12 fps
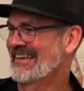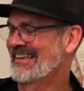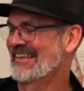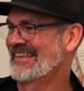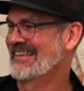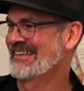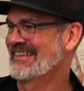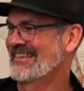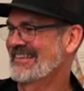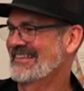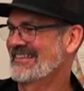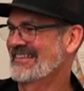
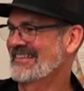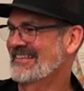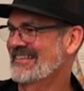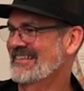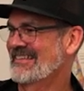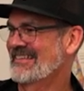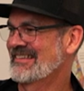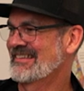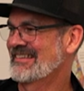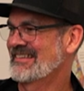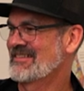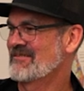
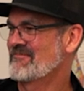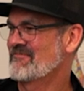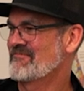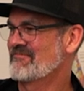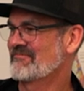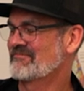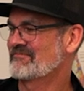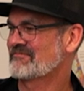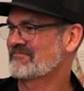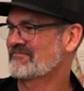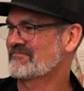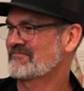
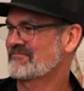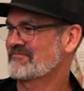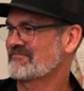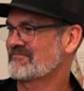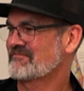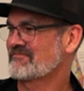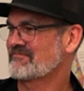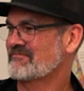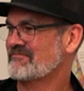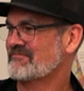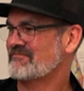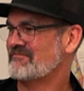
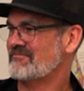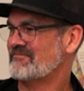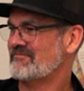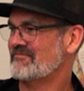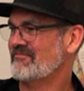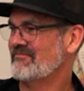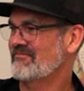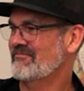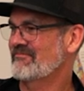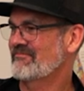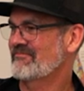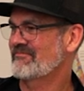
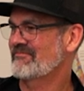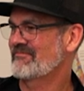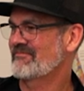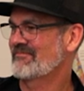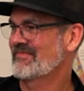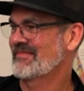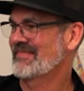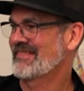No words are spoken by the person on screen.